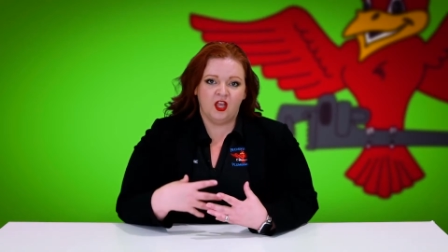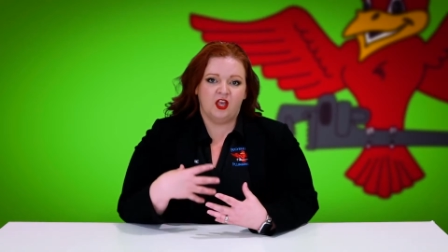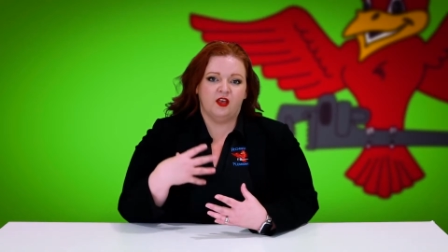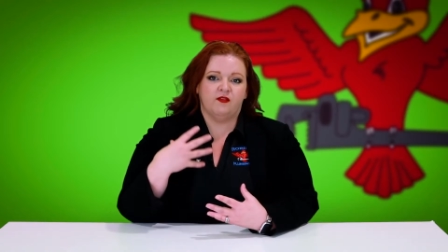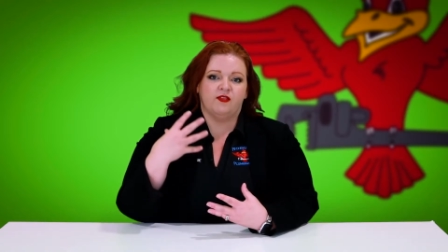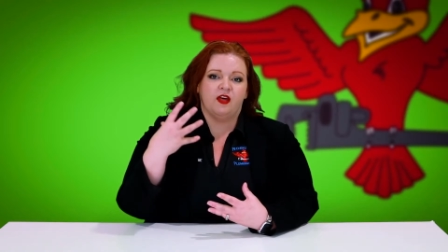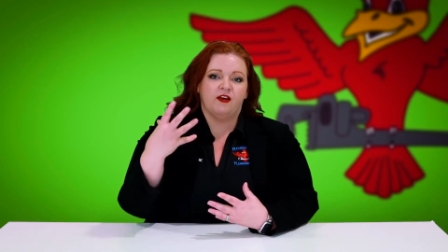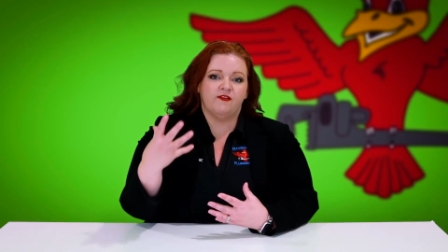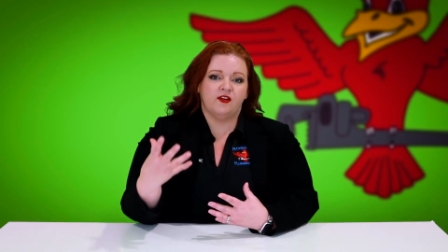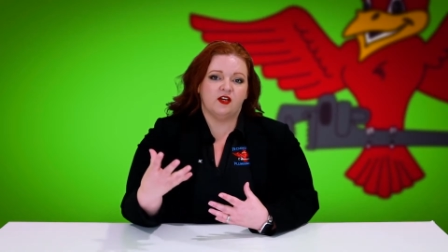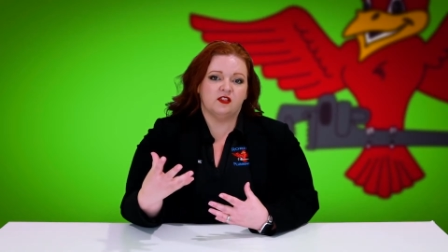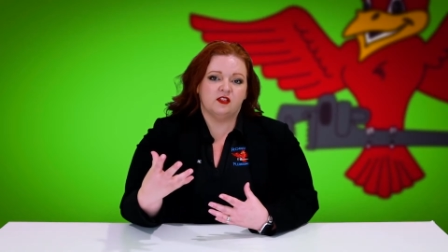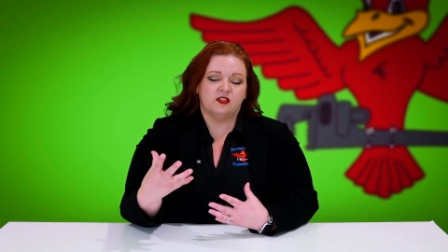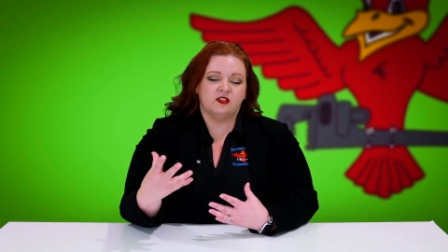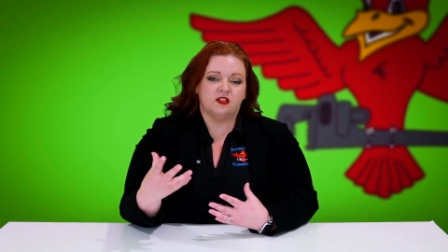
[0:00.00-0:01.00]
If that
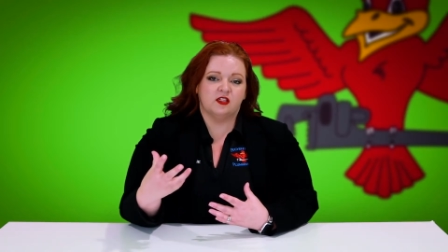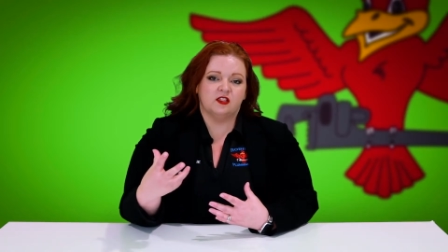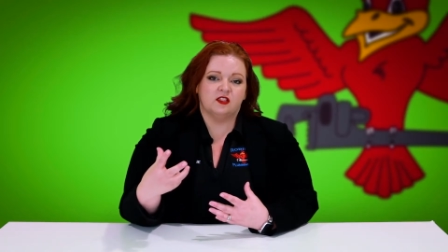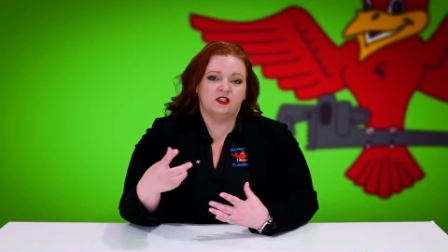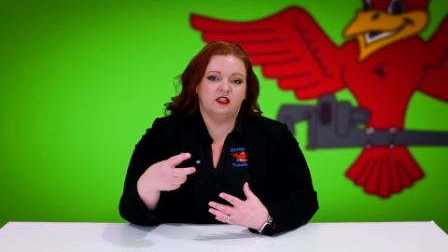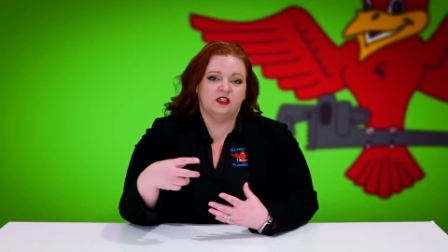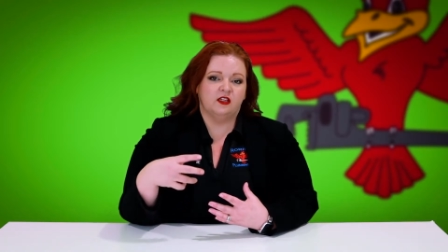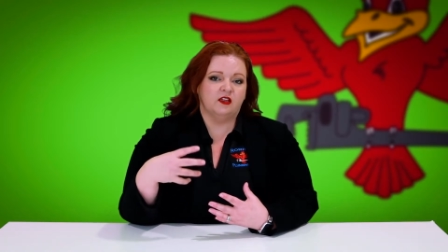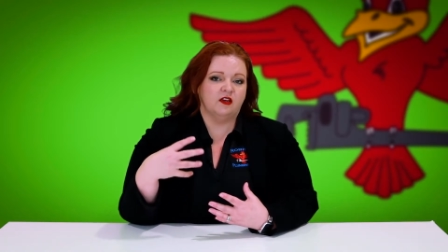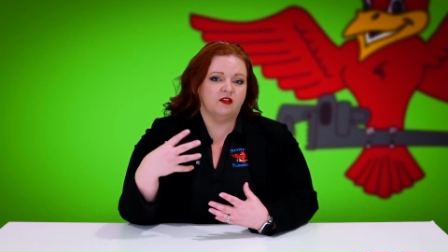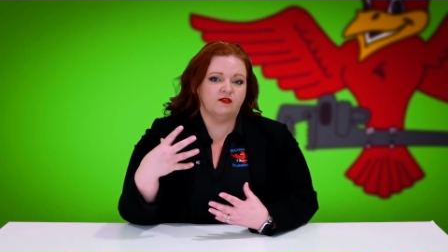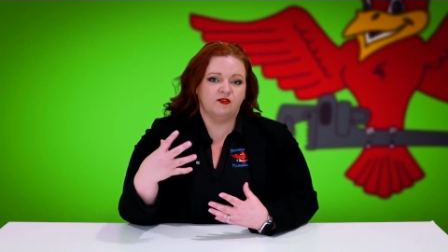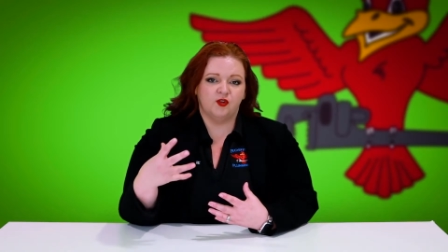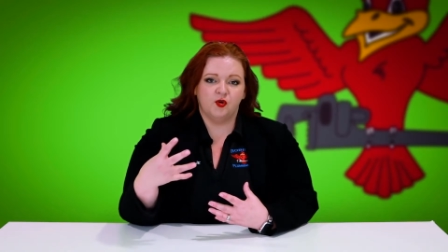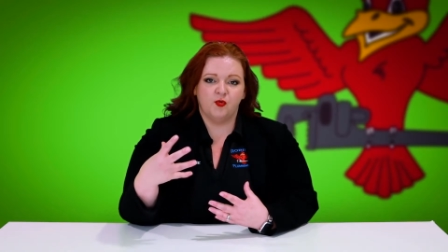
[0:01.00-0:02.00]
faucet starts leaking
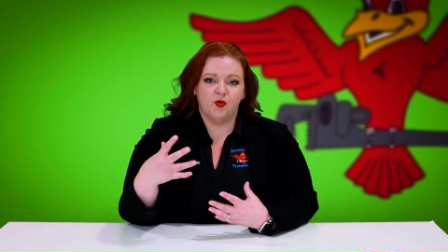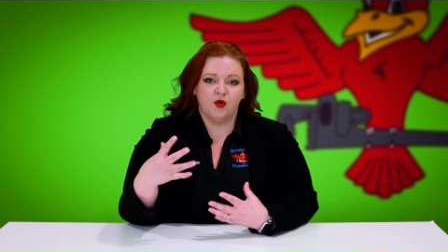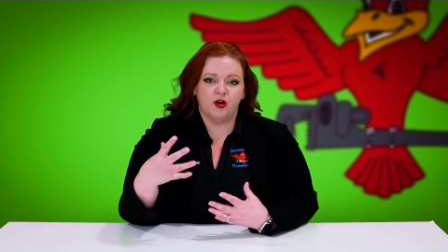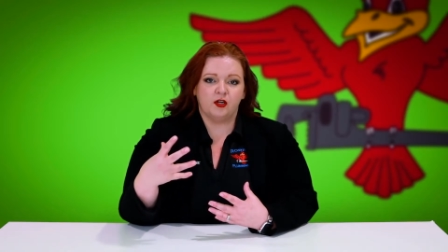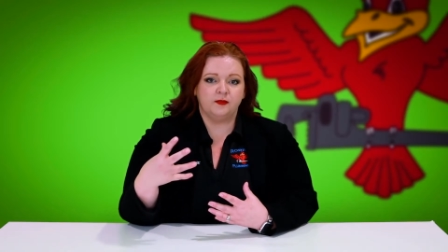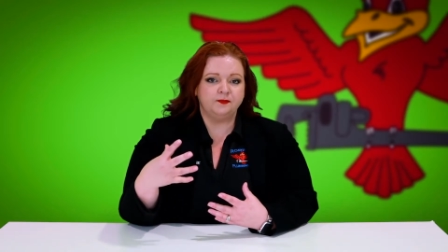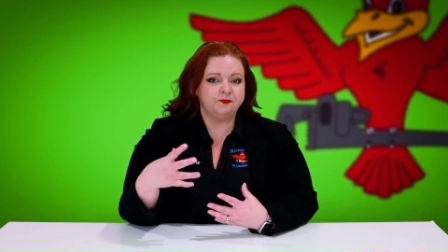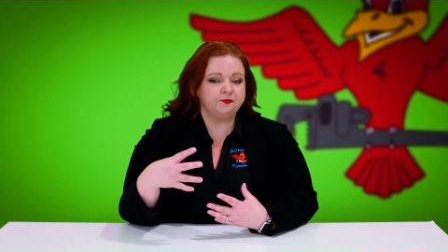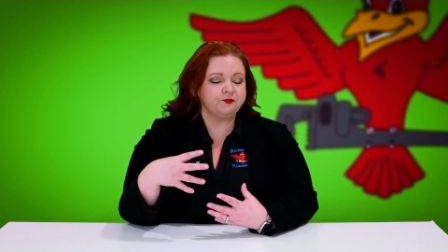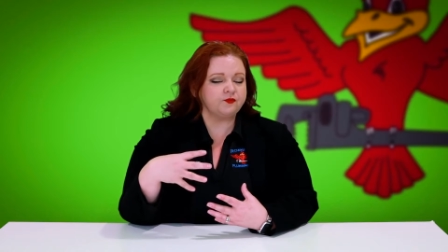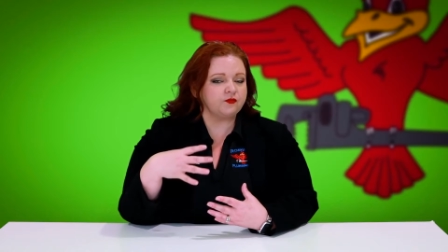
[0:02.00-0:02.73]
on full bore,